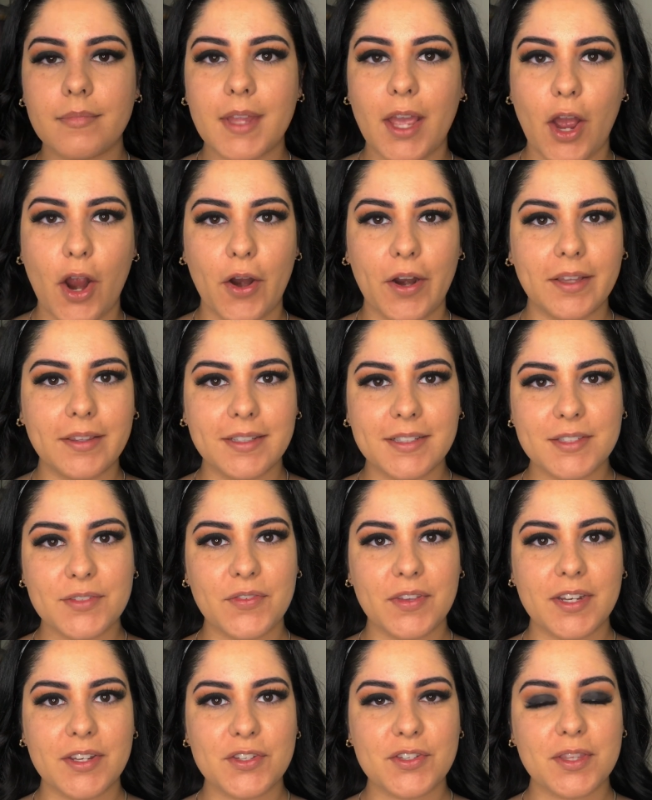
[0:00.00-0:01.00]
All right, let's
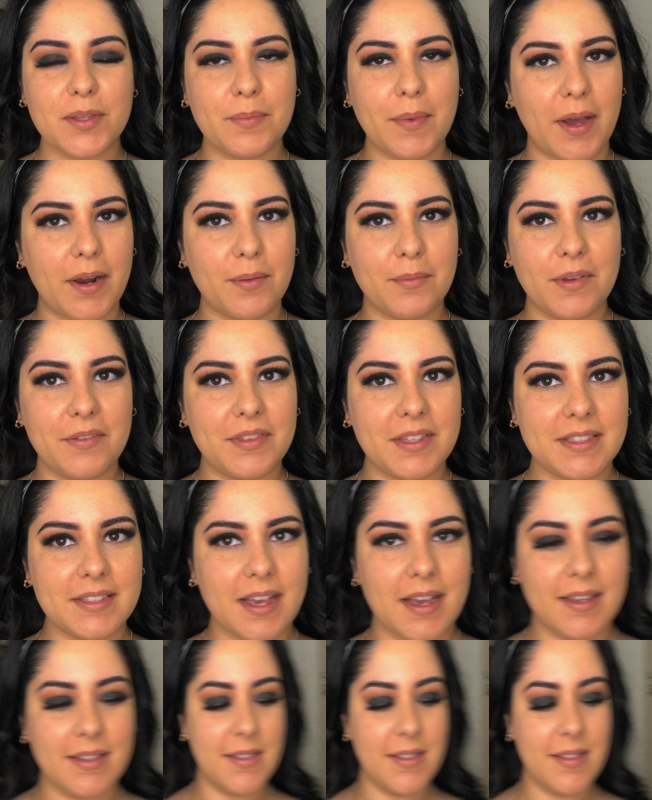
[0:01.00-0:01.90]
finish the bottom of these eyes.